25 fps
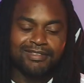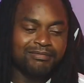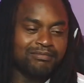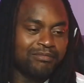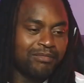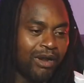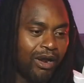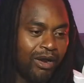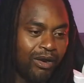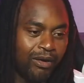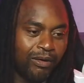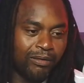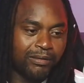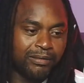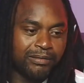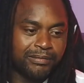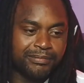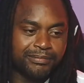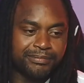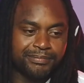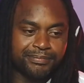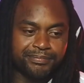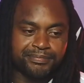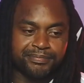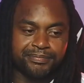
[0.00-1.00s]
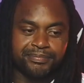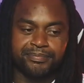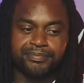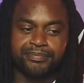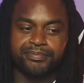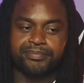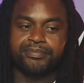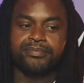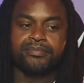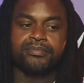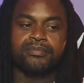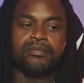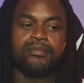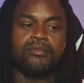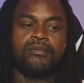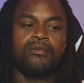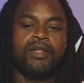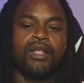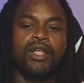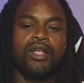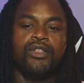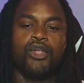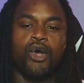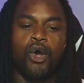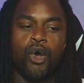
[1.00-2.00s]
Bro,
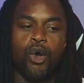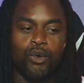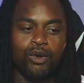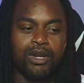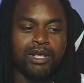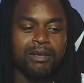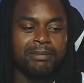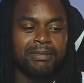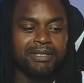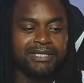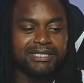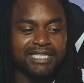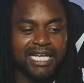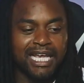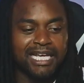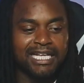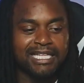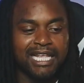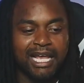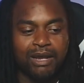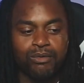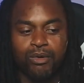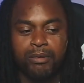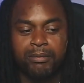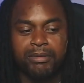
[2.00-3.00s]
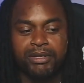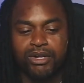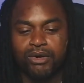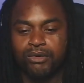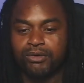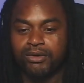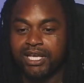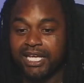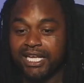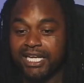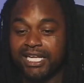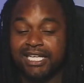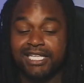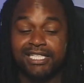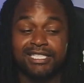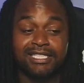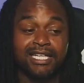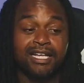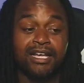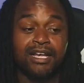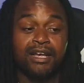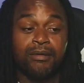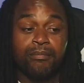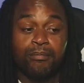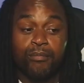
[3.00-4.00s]
the only mistake that women don't get is
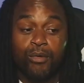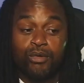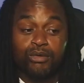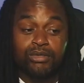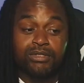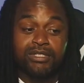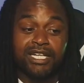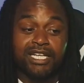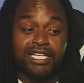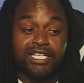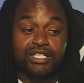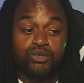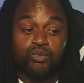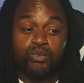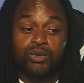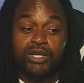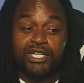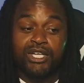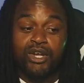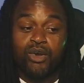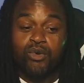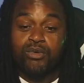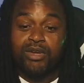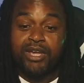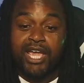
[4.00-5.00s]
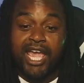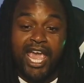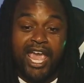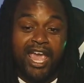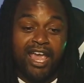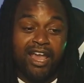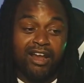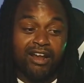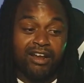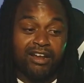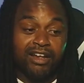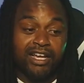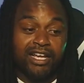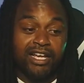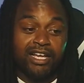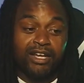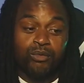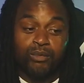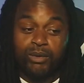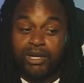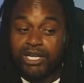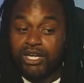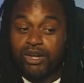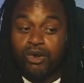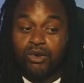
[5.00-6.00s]
most niggas, we don't care.
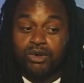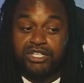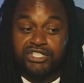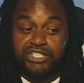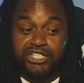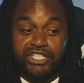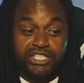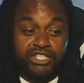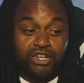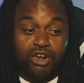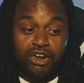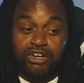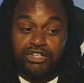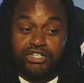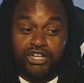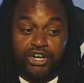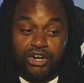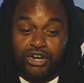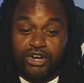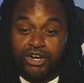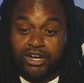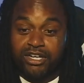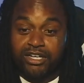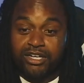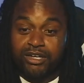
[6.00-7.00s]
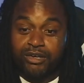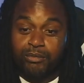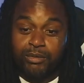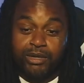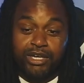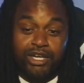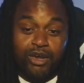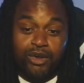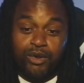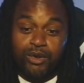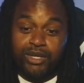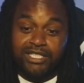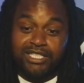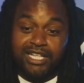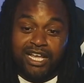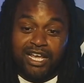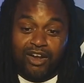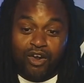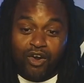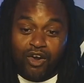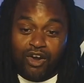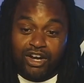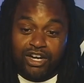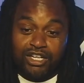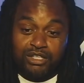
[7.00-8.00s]
We know it's just our turn. We know it's not
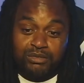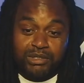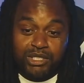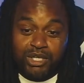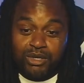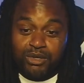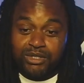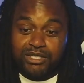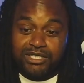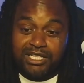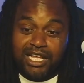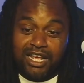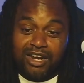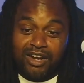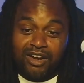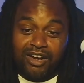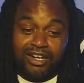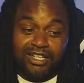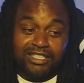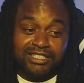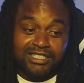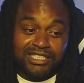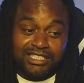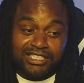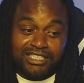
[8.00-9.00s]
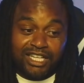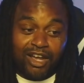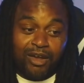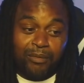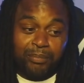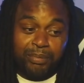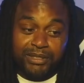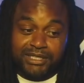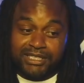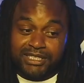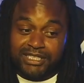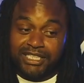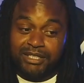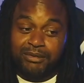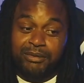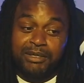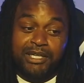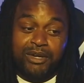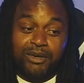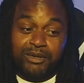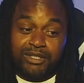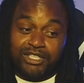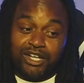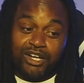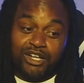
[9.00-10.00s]
ours. We know it's not ours. It's our pussy. We
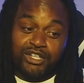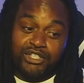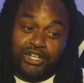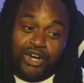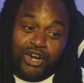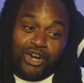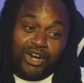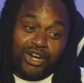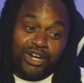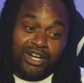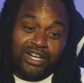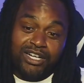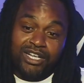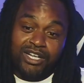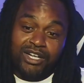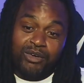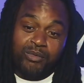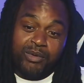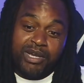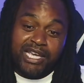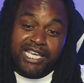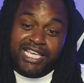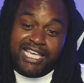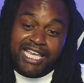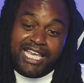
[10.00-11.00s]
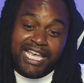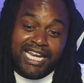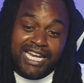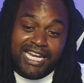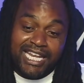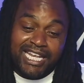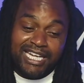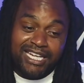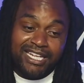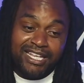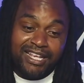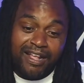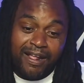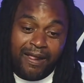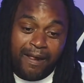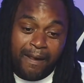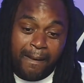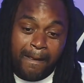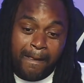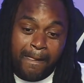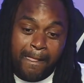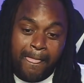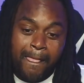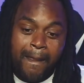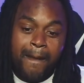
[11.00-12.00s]
know it's our turn. We get it.
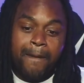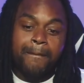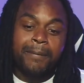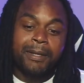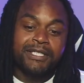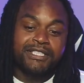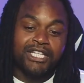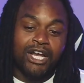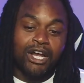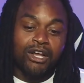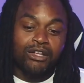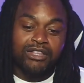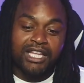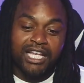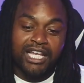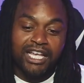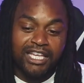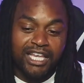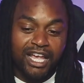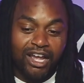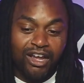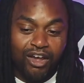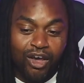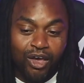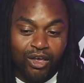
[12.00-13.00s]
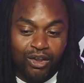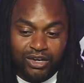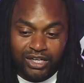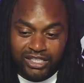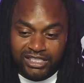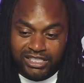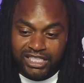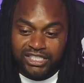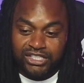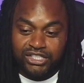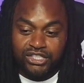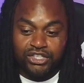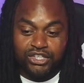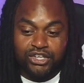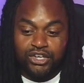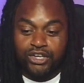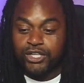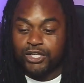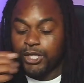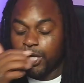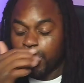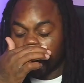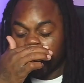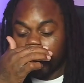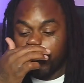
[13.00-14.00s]
But y'all think y'all calling us insecure.
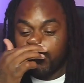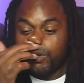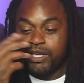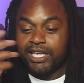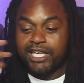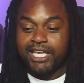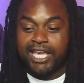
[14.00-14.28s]
Y'all think we